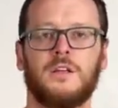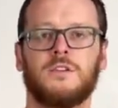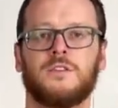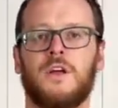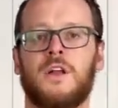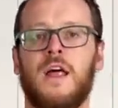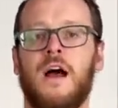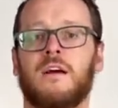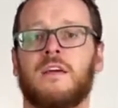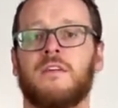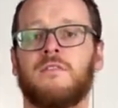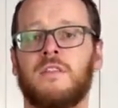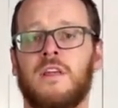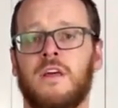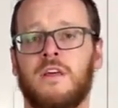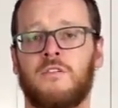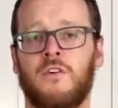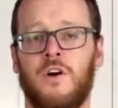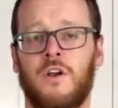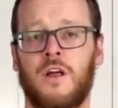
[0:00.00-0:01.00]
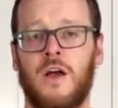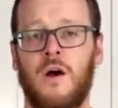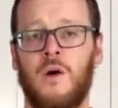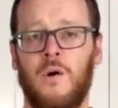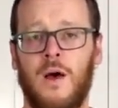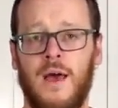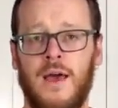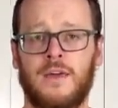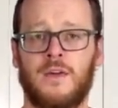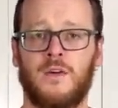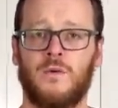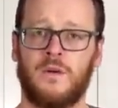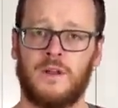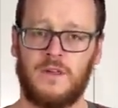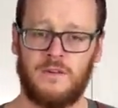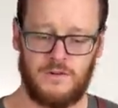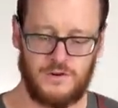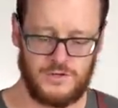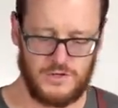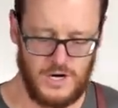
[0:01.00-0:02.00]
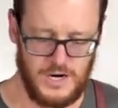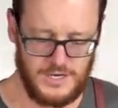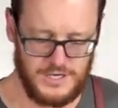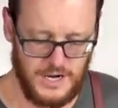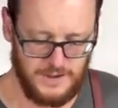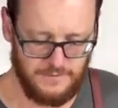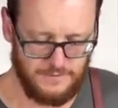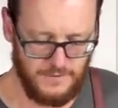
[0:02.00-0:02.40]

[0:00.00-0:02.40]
So now given that you've got a whole egg, you wanna give it a dry shake